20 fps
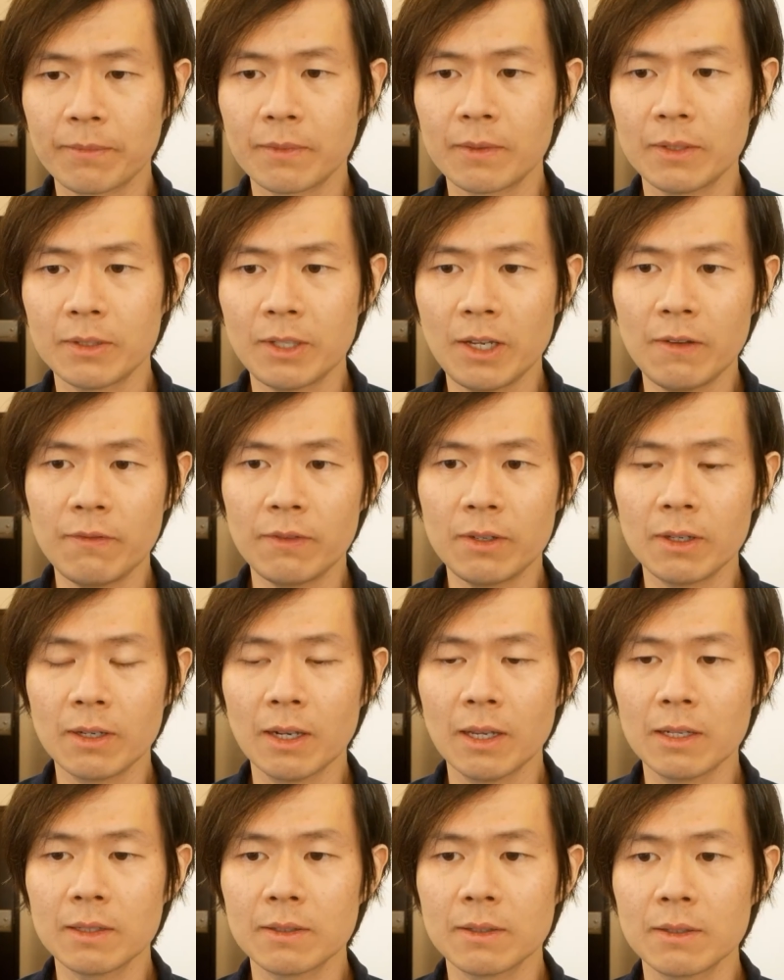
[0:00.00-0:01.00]
safety
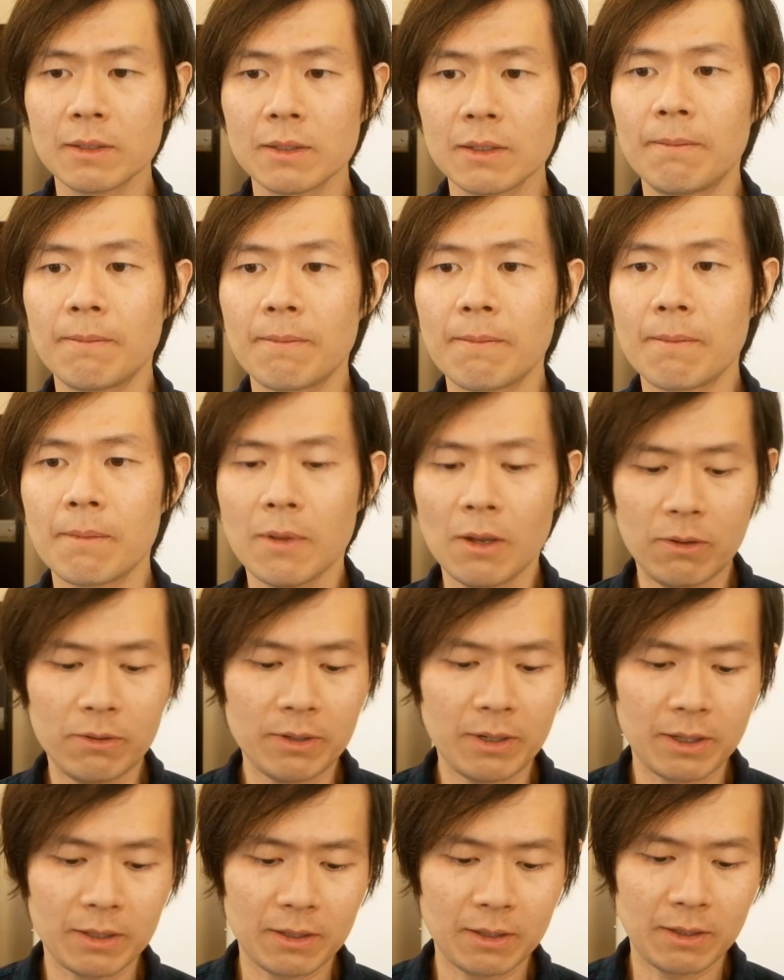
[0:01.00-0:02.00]
glasses. Oh,
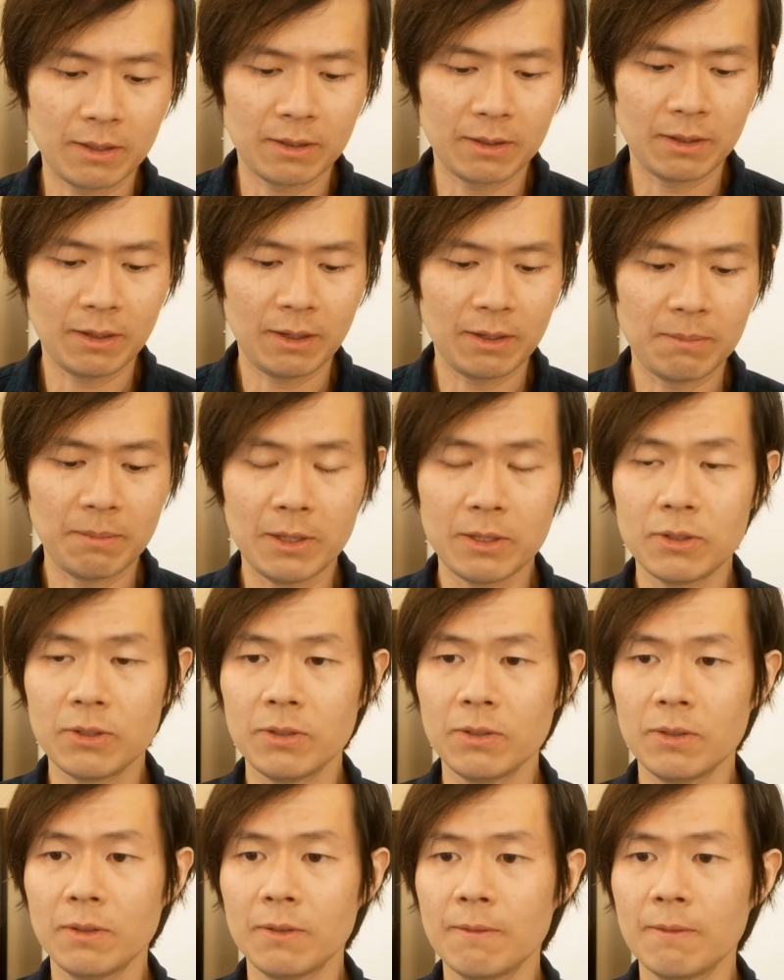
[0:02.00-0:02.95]
right, did I mention?